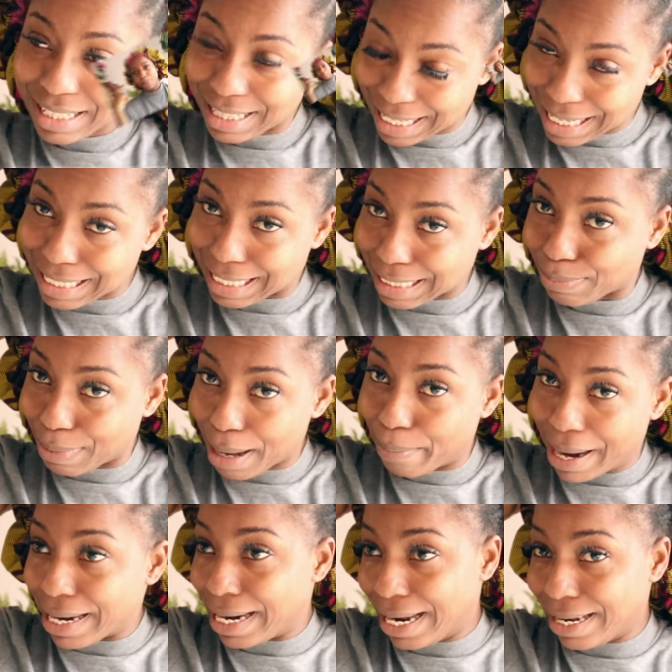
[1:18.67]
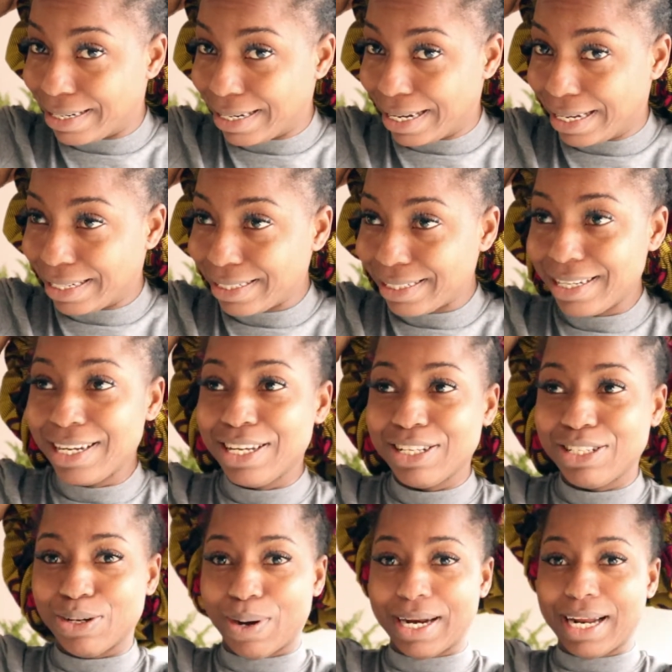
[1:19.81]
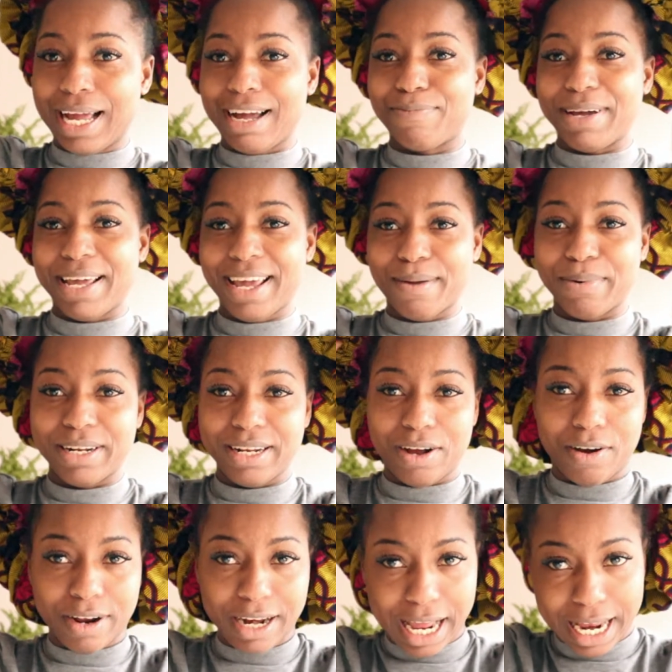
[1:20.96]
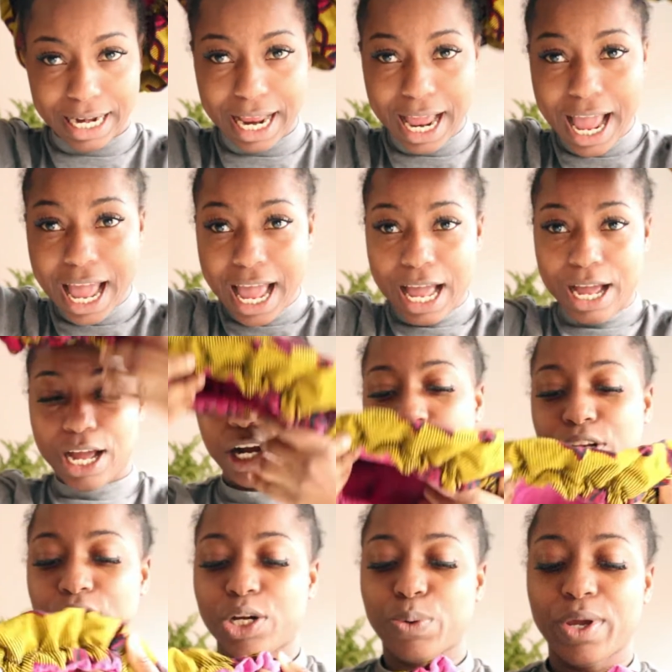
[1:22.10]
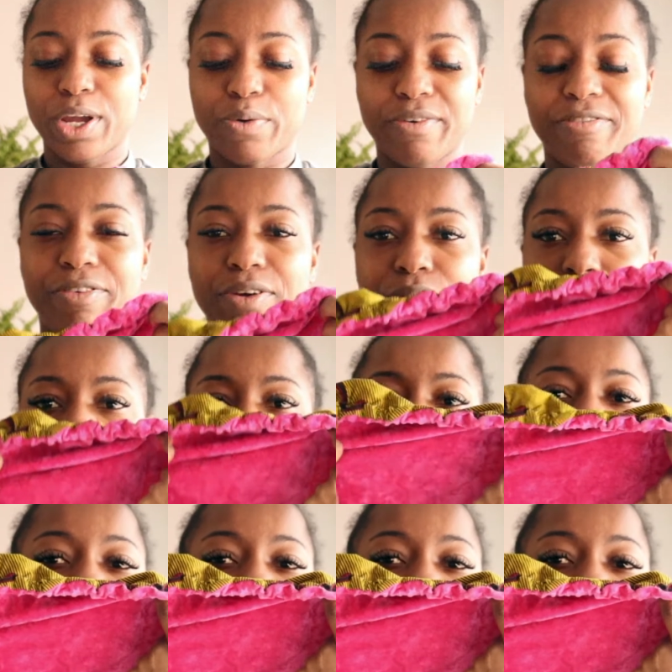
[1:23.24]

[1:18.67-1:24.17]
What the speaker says: This is my bad hair day. So, and I have my hair bonnet on, and another quick review,